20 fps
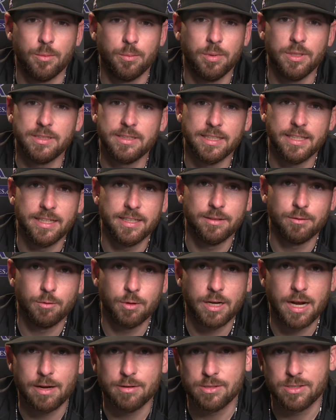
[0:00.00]
But then
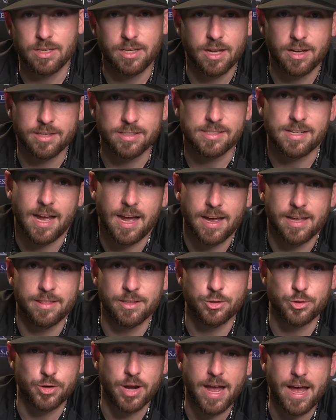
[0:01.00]
when I was the youngest guy in the
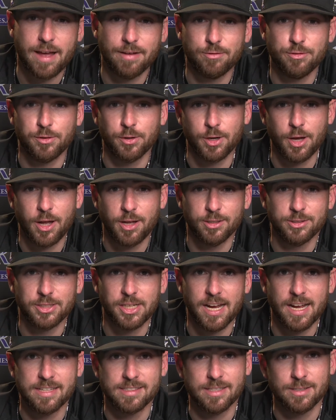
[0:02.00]
draft for college
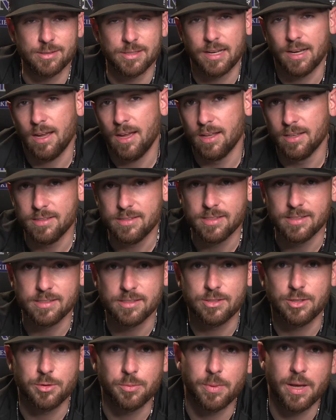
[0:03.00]
guys, I was like, oh, this
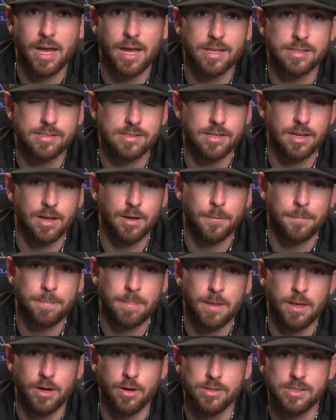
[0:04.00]
isn't too bad. So,
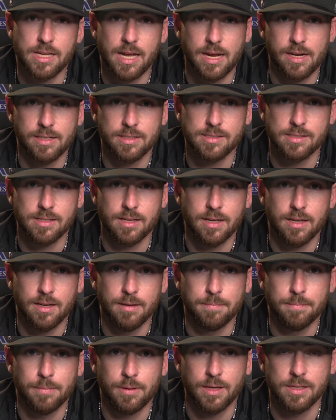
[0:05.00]
you know, it's had its uh,
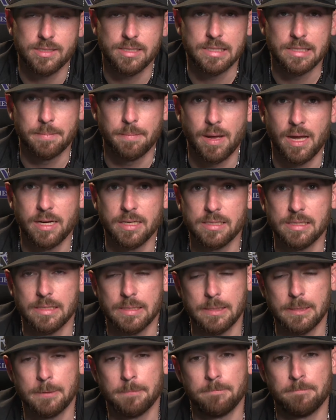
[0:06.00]
pluses and
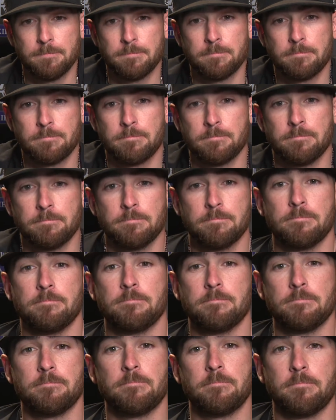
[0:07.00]
minuses.
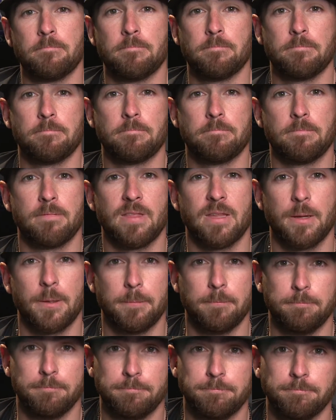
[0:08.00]
All right. Hey, thank you
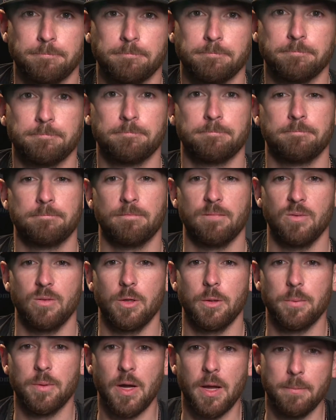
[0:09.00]
very much for that.
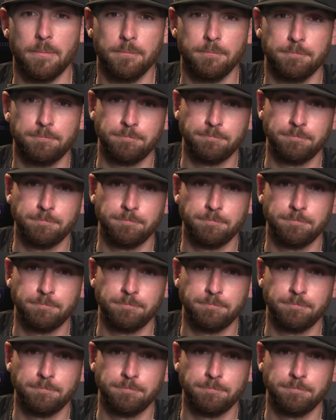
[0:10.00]
No problem.